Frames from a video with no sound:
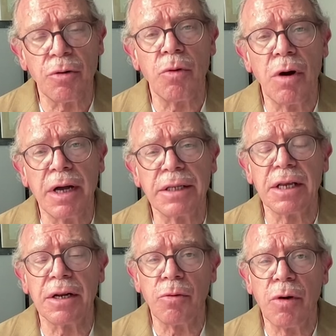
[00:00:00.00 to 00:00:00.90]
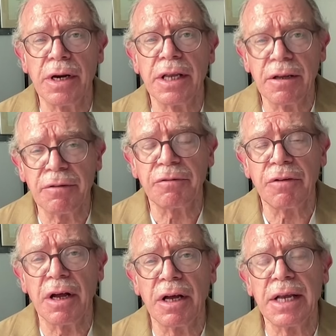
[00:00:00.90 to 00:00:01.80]
don't want they don't want to give
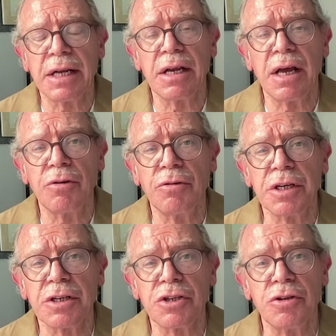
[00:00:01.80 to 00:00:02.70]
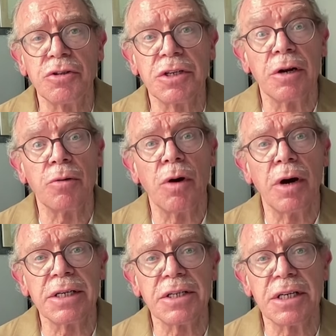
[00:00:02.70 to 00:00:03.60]
uh, Netanyahu the excuse. They don't
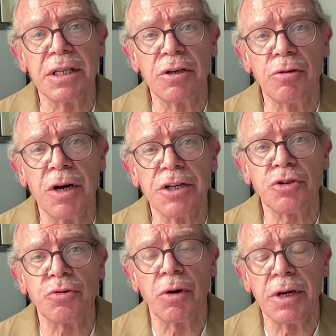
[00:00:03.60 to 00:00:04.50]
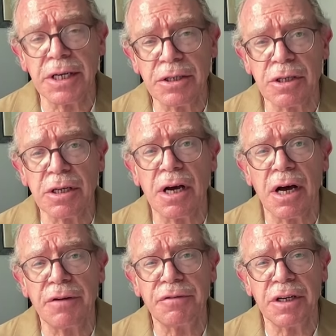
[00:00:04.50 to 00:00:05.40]
want to see the U.S. drawn into the
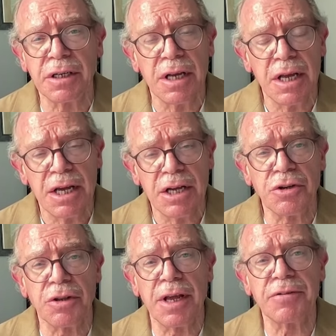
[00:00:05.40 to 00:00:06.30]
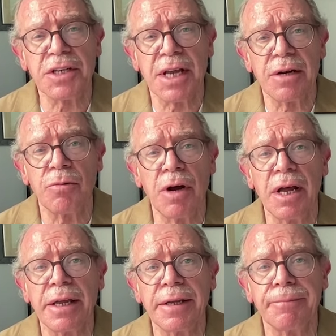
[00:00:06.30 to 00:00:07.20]
conflict, so they've stayed
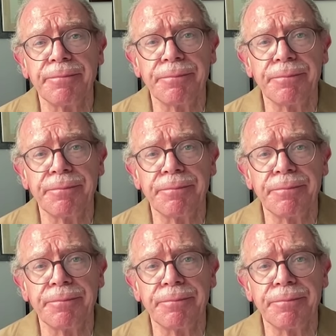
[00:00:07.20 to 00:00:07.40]
away.